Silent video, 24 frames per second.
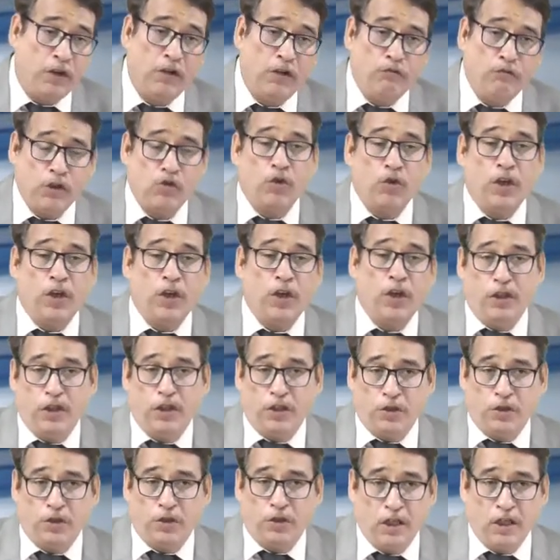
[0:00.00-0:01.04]
which we are going to
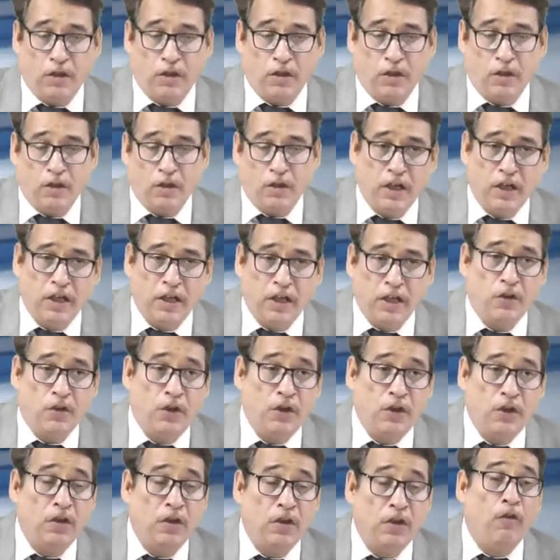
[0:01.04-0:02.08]
take up later
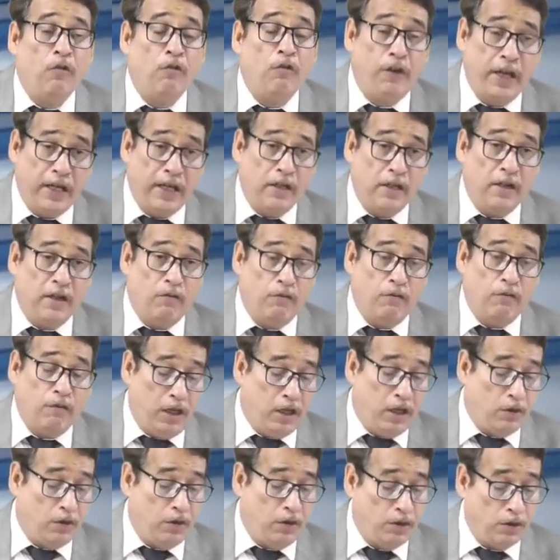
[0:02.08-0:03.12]
on when we are
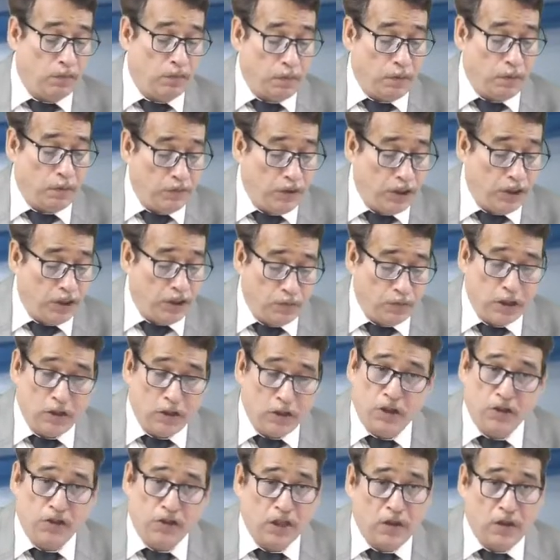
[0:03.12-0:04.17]
going to pick up this particular
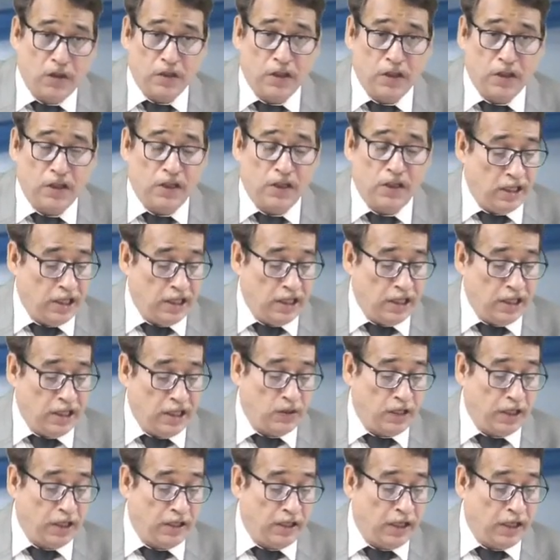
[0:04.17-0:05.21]
chapter, needless to
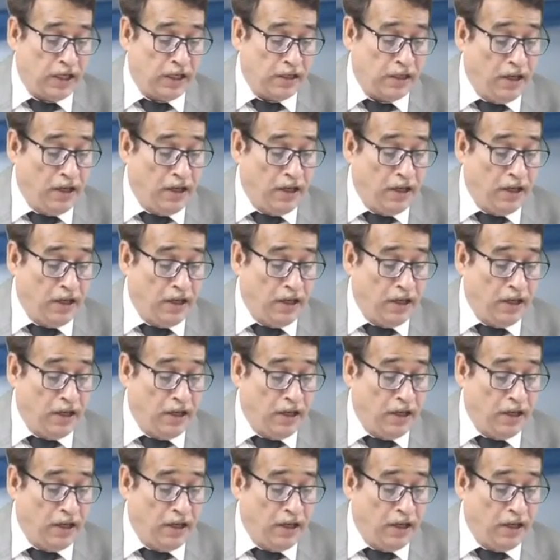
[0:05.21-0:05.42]
add that.